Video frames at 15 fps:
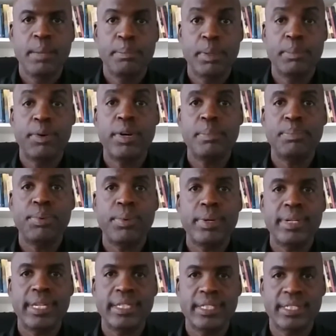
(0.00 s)
But more
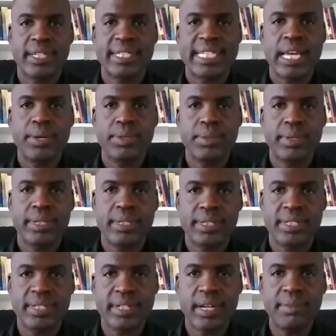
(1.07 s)
important, I discuss how you can
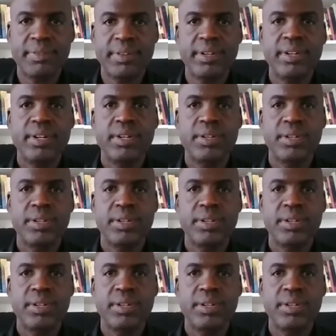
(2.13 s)
discover,